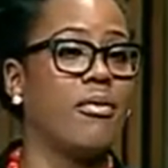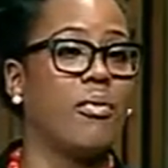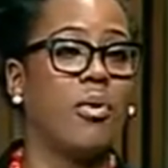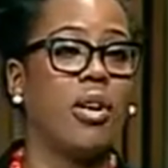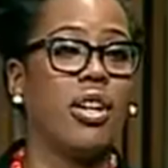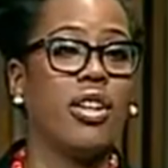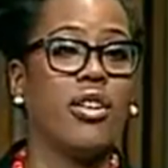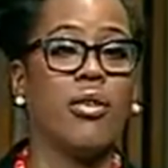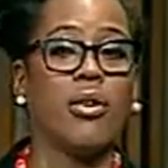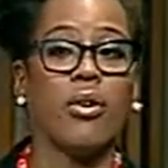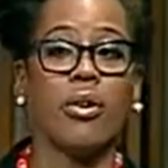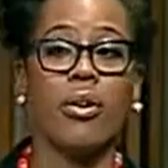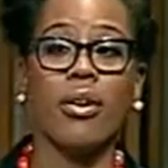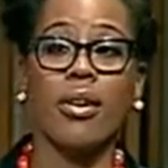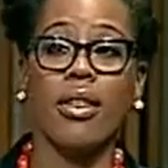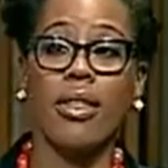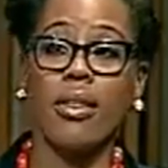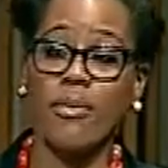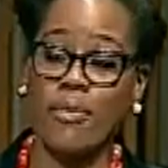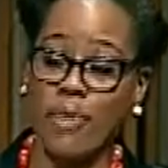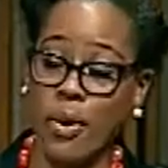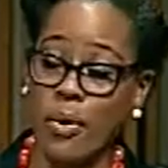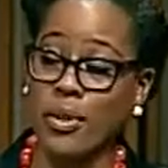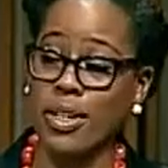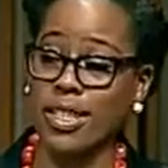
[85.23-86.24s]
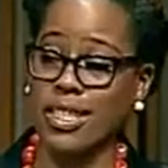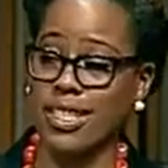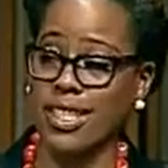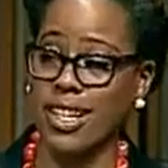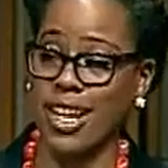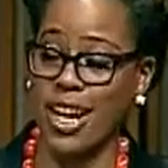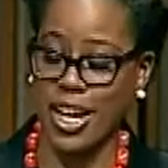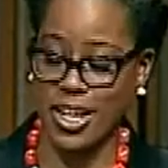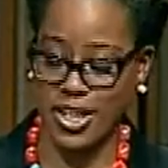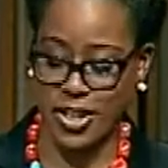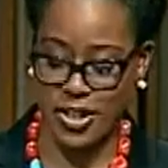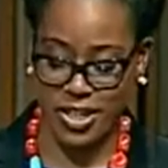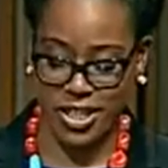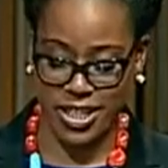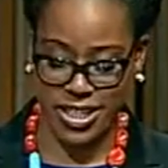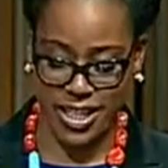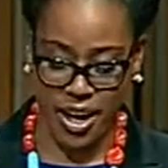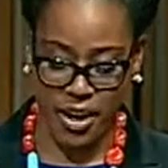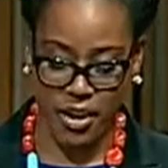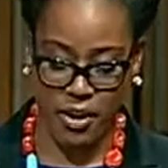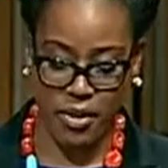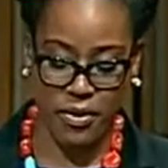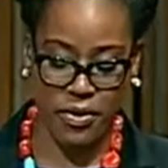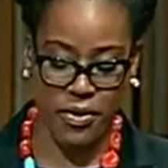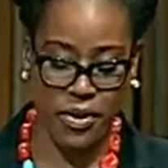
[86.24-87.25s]
when you're focusing on
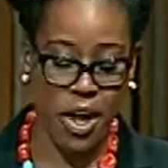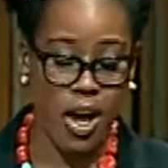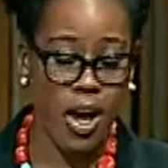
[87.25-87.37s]
yourself